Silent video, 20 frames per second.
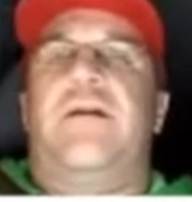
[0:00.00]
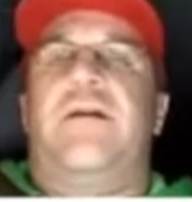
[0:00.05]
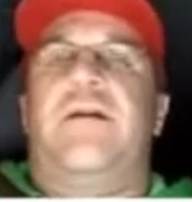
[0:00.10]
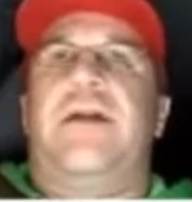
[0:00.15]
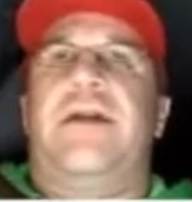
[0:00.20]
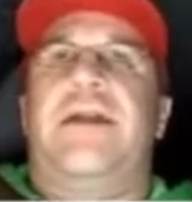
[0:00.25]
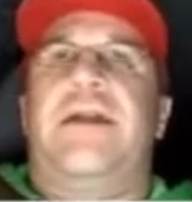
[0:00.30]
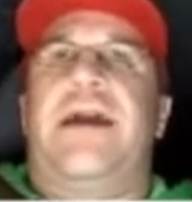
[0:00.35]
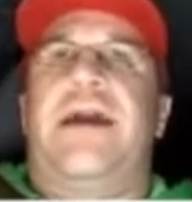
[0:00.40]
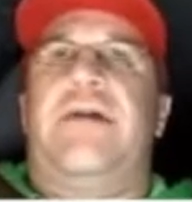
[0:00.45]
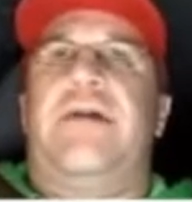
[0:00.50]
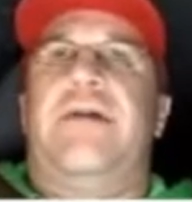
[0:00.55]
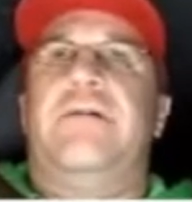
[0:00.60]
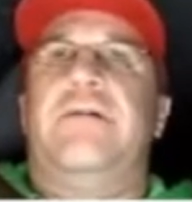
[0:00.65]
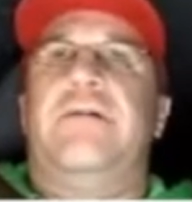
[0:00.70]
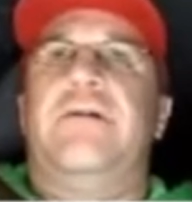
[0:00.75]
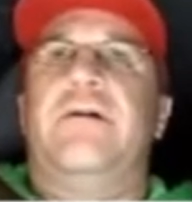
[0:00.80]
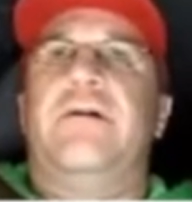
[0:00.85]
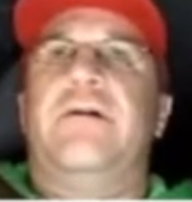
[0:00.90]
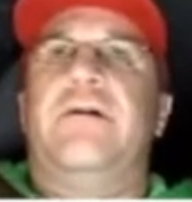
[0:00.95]
right now. I'm gonna
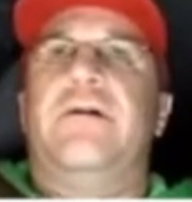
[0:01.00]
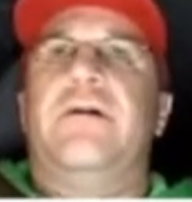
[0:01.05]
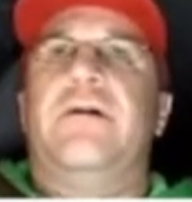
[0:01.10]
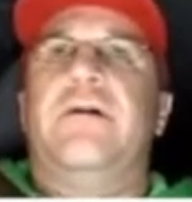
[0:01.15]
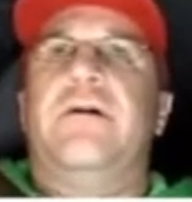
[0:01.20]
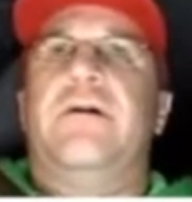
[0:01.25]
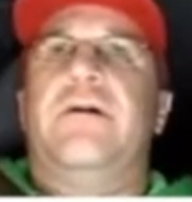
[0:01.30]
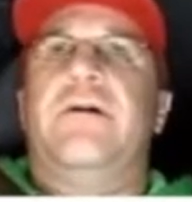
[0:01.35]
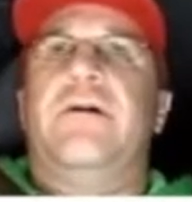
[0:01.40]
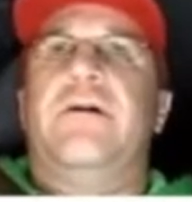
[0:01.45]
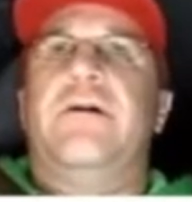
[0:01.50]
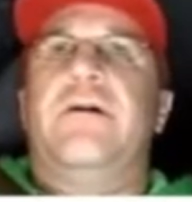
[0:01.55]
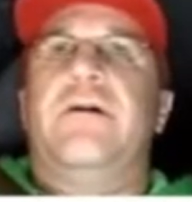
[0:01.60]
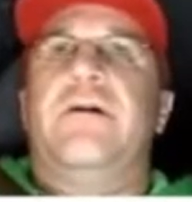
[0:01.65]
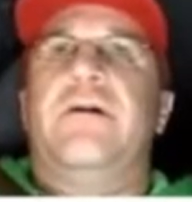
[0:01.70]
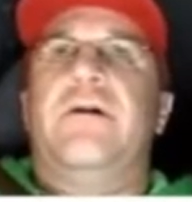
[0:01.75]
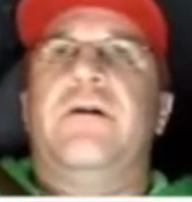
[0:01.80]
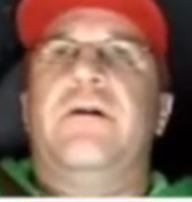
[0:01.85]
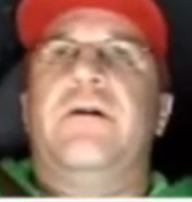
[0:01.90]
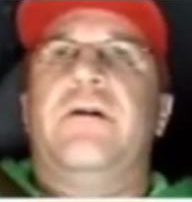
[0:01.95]
kill myself, yo. I'm
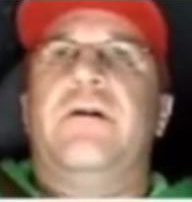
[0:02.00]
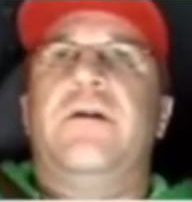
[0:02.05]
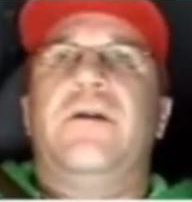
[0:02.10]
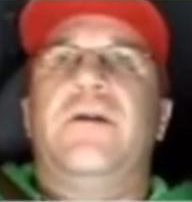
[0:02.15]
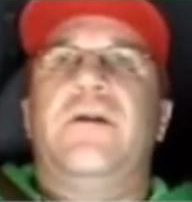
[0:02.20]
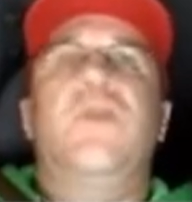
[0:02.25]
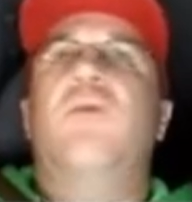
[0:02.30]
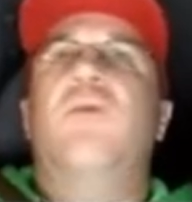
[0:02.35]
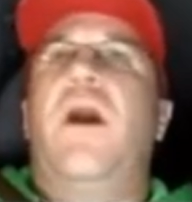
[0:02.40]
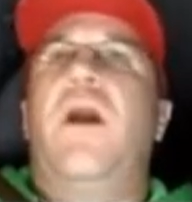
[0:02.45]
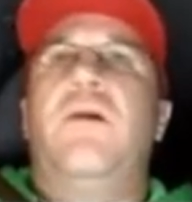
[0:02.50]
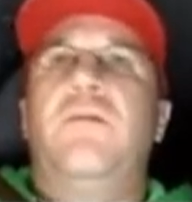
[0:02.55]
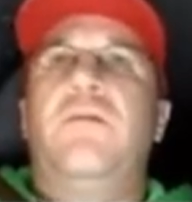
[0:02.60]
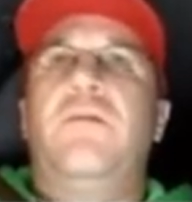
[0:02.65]
gonna kill myself. You won't.